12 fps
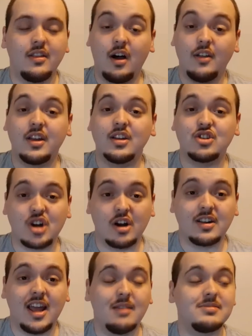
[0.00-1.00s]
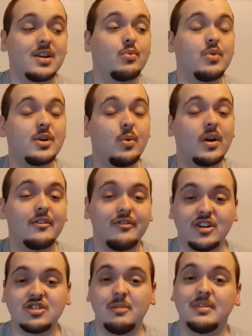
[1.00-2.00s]
on the Uncharted games. I really want to
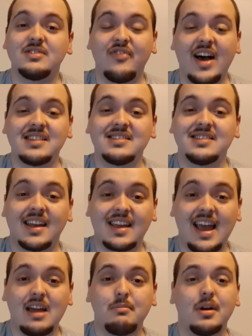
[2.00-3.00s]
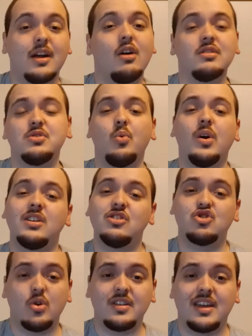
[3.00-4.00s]
finish them as fast as I can, but I also want to
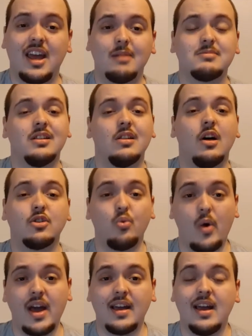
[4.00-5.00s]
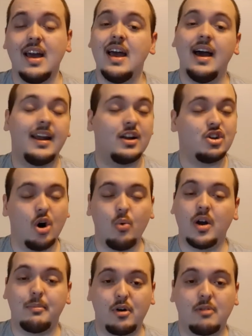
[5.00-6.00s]
enjoy the games along the way, and I don't
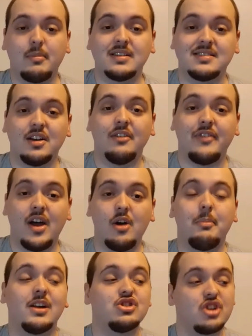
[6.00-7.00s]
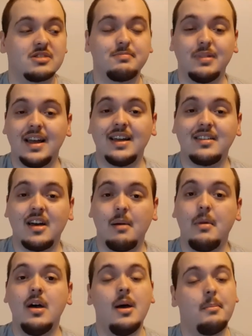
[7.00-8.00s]
want to burn myself out by just playing
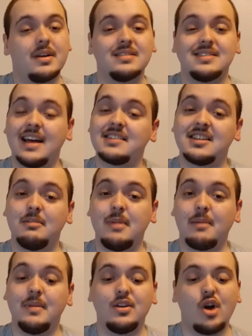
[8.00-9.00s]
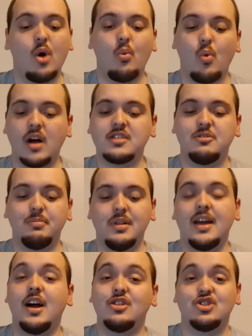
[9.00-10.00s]
them because that's going to make me not want to
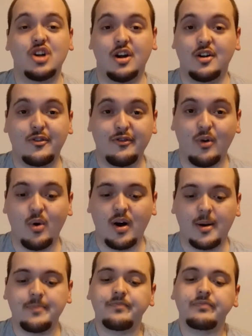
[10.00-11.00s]
play Uncharted 4.